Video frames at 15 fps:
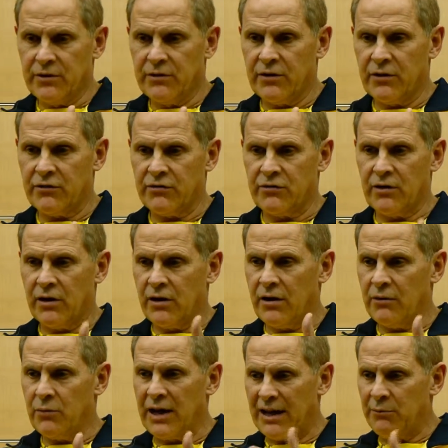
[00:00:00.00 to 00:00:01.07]
just,
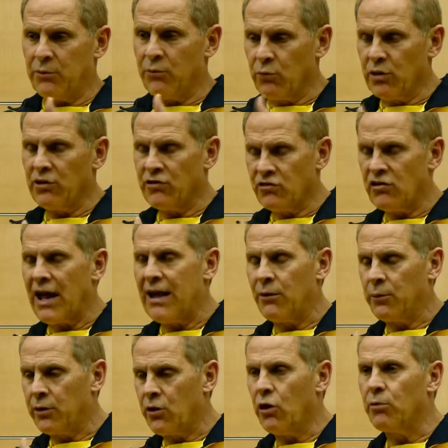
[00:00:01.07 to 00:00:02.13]
we got to be really
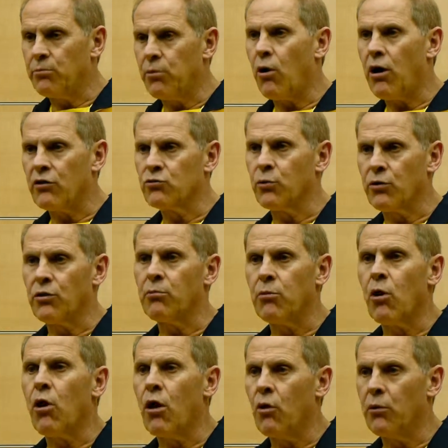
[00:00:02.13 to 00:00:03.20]
solid. We call it boss with the
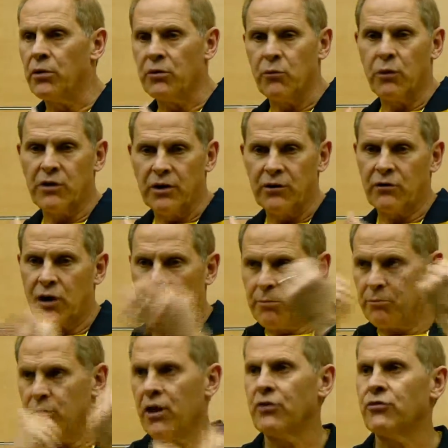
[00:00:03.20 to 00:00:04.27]
ball when they're
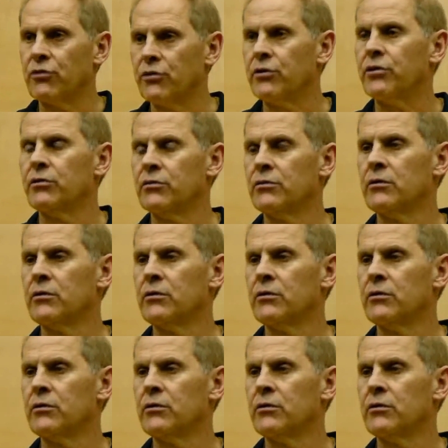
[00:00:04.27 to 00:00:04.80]
up pressuring you.